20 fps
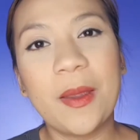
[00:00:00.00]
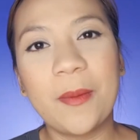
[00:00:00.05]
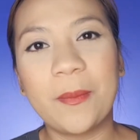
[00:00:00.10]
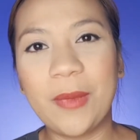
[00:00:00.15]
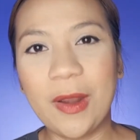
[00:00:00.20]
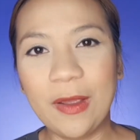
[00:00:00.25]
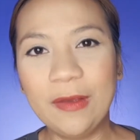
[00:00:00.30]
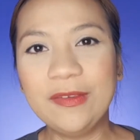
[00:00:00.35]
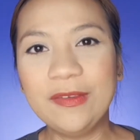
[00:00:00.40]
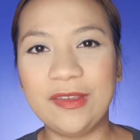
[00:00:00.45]

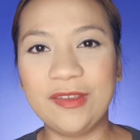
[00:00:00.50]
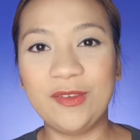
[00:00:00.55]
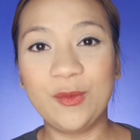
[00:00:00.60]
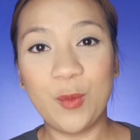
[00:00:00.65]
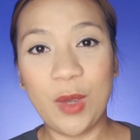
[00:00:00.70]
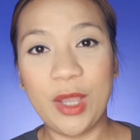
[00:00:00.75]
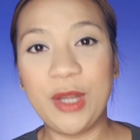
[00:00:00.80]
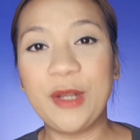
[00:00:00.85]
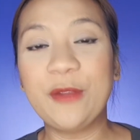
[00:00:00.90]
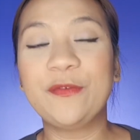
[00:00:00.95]
Brows is
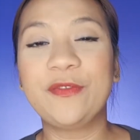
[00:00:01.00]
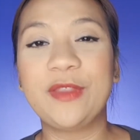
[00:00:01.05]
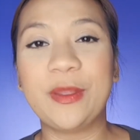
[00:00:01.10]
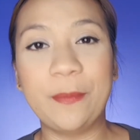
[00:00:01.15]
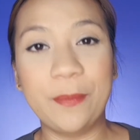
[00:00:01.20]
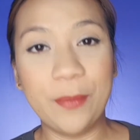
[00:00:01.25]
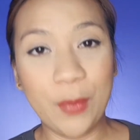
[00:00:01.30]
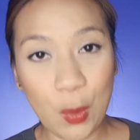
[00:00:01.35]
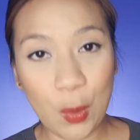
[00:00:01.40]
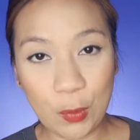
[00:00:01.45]
one of the
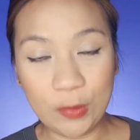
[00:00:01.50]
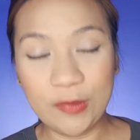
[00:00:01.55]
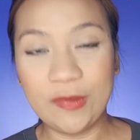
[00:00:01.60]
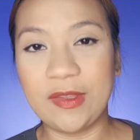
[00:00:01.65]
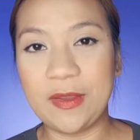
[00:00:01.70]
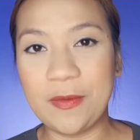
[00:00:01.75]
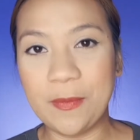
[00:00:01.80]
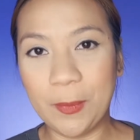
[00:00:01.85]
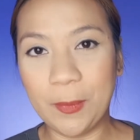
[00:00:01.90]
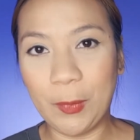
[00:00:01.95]
most
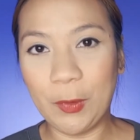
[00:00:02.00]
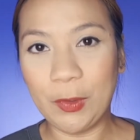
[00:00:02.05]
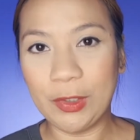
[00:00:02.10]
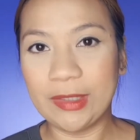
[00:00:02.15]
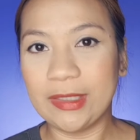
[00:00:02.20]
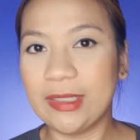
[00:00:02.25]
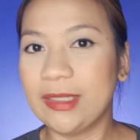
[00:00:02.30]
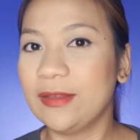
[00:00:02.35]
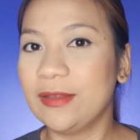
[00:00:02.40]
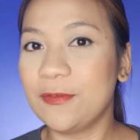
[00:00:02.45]

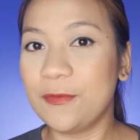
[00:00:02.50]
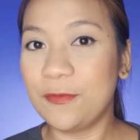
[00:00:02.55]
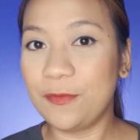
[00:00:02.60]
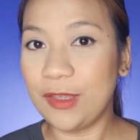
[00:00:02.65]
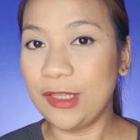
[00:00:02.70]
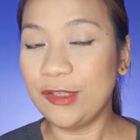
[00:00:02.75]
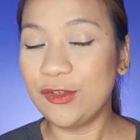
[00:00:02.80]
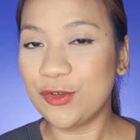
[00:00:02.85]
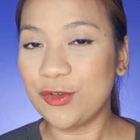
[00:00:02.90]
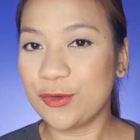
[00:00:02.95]
important
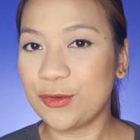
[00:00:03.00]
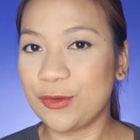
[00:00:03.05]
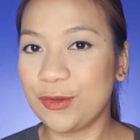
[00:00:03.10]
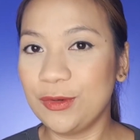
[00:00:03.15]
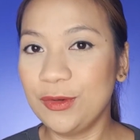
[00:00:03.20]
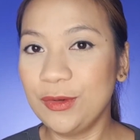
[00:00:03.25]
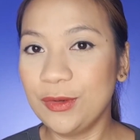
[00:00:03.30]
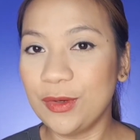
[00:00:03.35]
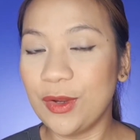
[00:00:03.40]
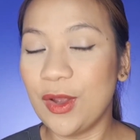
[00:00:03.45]

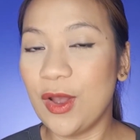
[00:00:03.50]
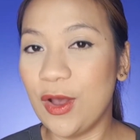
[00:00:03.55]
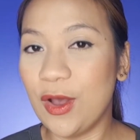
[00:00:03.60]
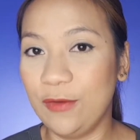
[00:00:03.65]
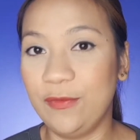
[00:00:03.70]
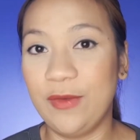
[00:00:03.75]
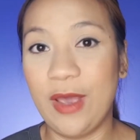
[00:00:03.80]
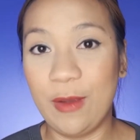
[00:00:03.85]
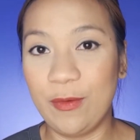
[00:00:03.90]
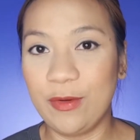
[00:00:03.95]
feature
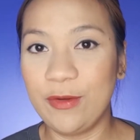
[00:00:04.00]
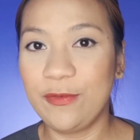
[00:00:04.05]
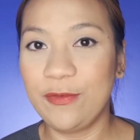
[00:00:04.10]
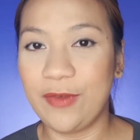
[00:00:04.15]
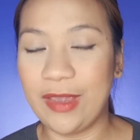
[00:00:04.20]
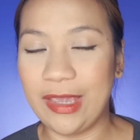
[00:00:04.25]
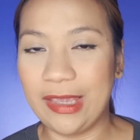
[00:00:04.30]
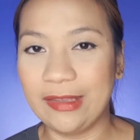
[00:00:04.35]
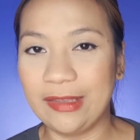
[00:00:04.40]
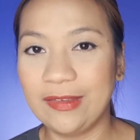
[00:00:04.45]
of our
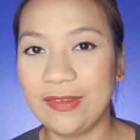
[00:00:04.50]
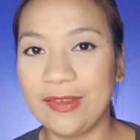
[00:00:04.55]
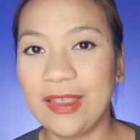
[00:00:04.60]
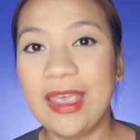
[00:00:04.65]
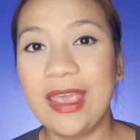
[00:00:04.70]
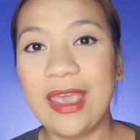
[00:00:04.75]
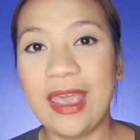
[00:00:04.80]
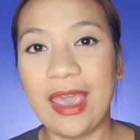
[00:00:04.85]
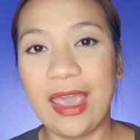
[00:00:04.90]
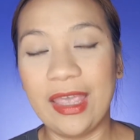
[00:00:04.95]
face,
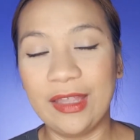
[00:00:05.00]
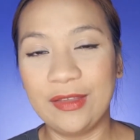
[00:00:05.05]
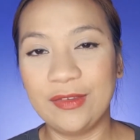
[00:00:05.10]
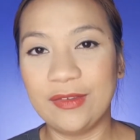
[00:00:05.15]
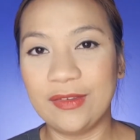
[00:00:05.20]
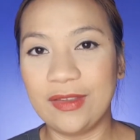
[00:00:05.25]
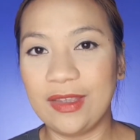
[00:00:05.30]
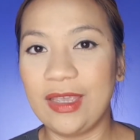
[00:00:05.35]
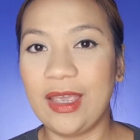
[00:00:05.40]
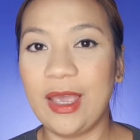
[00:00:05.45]
and
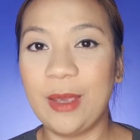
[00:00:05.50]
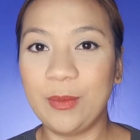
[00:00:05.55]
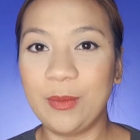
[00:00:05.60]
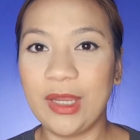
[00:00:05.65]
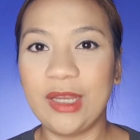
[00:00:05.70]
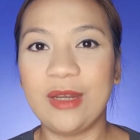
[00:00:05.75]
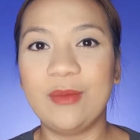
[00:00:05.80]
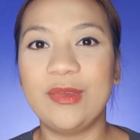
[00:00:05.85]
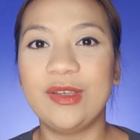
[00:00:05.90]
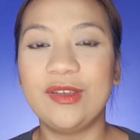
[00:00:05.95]
today I'm
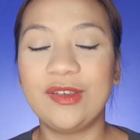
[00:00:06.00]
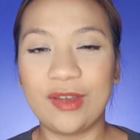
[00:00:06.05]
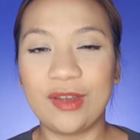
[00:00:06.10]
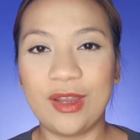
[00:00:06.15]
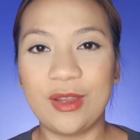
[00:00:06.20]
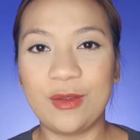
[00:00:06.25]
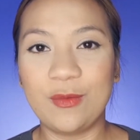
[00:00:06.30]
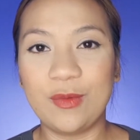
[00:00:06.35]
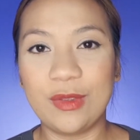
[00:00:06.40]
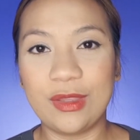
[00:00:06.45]
gonna be
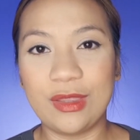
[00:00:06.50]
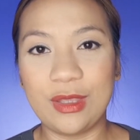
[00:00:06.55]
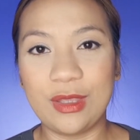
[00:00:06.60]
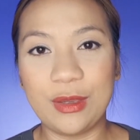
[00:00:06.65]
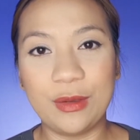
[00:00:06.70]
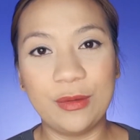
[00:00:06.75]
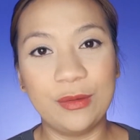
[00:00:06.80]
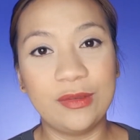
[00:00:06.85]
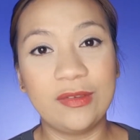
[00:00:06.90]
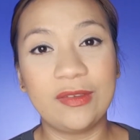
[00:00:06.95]
sharing with
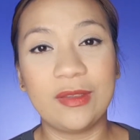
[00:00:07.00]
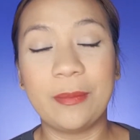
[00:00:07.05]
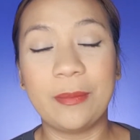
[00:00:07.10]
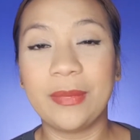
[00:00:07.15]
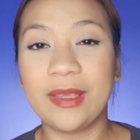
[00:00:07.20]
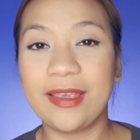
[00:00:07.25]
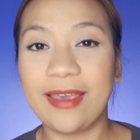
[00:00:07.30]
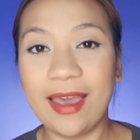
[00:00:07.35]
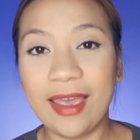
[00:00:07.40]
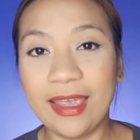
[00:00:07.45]
you
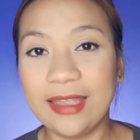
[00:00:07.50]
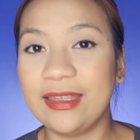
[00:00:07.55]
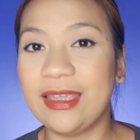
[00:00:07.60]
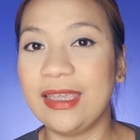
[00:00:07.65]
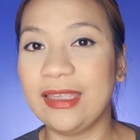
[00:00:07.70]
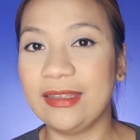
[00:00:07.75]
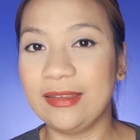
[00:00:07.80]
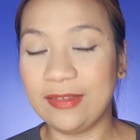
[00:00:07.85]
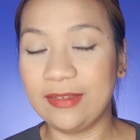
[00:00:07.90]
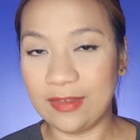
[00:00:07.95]
some guide
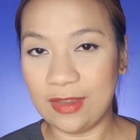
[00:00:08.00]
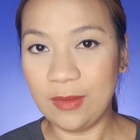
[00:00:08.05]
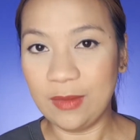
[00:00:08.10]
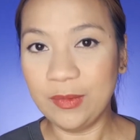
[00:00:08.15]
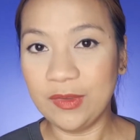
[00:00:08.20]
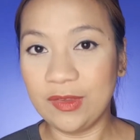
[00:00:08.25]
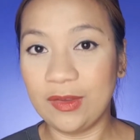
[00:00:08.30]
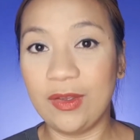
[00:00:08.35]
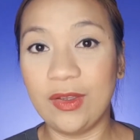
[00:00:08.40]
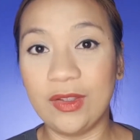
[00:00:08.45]
and
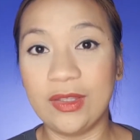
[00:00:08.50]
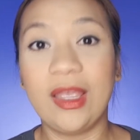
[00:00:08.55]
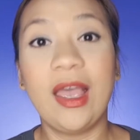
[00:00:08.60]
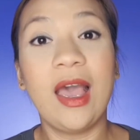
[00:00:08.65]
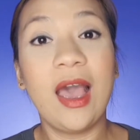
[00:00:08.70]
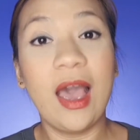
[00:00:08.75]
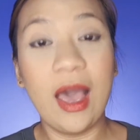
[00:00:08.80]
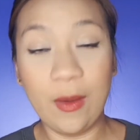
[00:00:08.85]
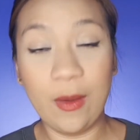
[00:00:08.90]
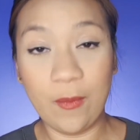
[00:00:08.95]
tips on
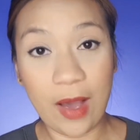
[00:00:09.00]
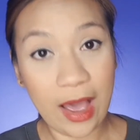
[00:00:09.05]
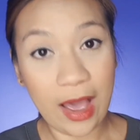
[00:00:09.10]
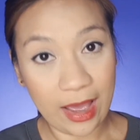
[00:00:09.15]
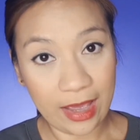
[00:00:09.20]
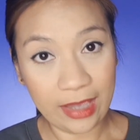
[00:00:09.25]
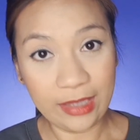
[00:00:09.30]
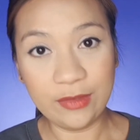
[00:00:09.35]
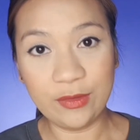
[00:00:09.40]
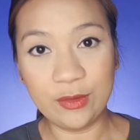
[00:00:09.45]
how
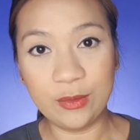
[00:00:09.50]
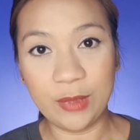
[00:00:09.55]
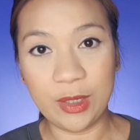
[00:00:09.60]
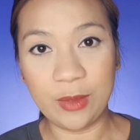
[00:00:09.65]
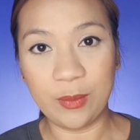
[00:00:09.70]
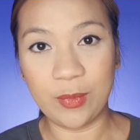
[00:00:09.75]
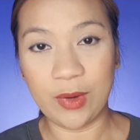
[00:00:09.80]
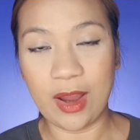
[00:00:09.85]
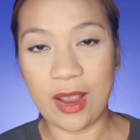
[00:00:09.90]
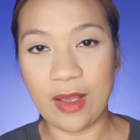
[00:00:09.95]
I do my
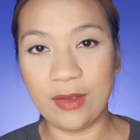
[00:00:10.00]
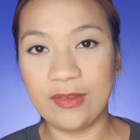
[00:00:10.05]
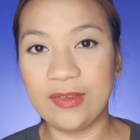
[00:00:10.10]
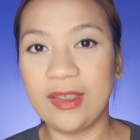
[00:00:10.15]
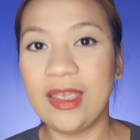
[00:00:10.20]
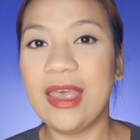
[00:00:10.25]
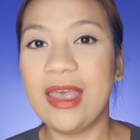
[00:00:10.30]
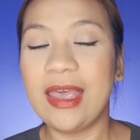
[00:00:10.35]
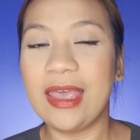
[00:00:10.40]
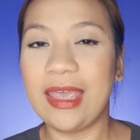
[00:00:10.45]
brows
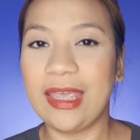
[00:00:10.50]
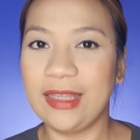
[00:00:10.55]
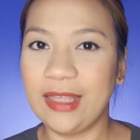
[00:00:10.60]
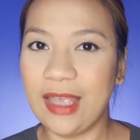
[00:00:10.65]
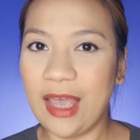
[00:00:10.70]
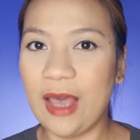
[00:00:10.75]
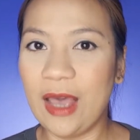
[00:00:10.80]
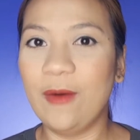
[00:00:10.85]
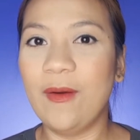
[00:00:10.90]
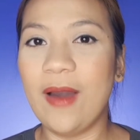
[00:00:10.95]
and
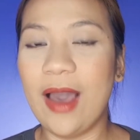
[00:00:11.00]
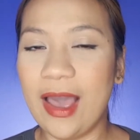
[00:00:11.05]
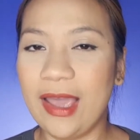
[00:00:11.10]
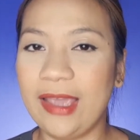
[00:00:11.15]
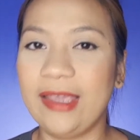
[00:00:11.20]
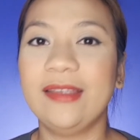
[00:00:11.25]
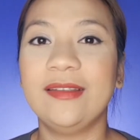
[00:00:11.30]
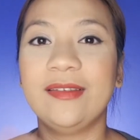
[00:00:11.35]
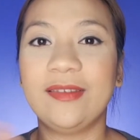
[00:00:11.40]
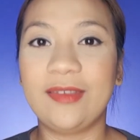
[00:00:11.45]
how
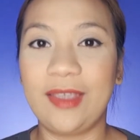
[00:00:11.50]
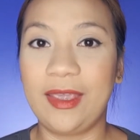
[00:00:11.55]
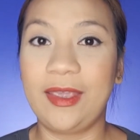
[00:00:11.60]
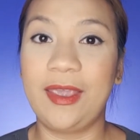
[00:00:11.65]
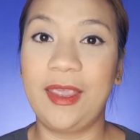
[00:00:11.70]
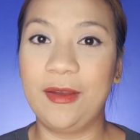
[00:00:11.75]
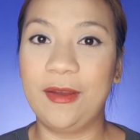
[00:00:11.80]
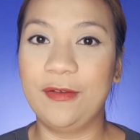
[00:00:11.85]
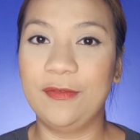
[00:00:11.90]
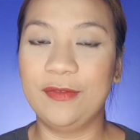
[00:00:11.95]
I take
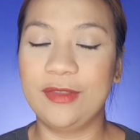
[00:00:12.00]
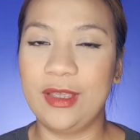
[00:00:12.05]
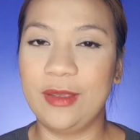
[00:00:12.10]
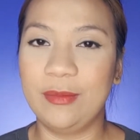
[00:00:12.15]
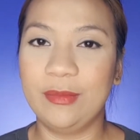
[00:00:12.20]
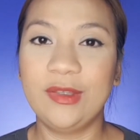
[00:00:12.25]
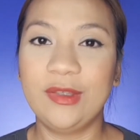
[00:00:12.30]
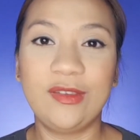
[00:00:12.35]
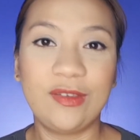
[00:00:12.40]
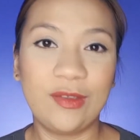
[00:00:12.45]
care of them.
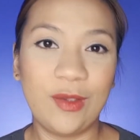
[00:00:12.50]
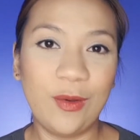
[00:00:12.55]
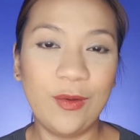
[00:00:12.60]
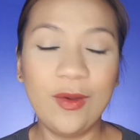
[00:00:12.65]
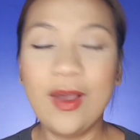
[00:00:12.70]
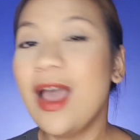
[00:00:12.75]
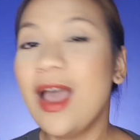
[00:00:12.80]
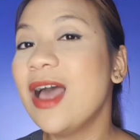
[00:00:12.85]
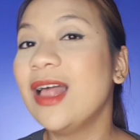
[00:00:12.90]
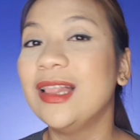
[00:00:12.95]
So
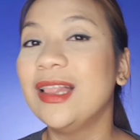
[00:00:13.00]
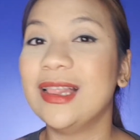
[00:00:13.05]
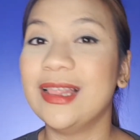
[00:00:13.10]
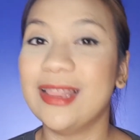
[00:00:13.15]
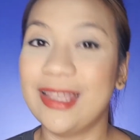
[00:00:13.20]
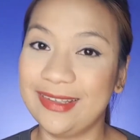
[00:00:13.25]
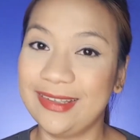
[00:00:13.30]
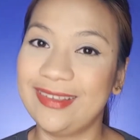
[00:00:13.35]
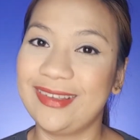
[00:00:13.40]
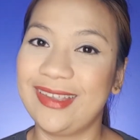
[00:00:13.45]

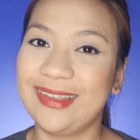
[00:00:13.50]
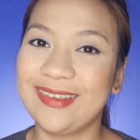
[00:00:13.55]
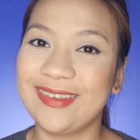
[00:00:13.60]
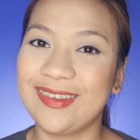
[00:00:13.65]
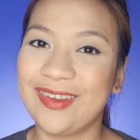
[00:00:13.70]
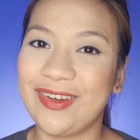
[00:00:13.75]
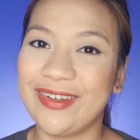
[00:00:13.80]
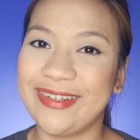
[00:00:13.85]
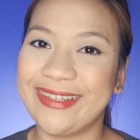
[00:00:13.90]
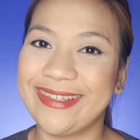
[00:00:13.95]
let's get
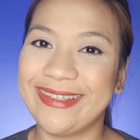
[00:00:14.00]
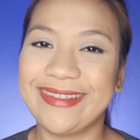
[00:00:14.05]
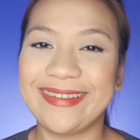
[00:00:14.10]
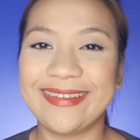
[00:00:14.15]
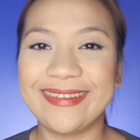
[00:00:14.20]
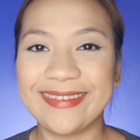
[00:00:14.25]
started.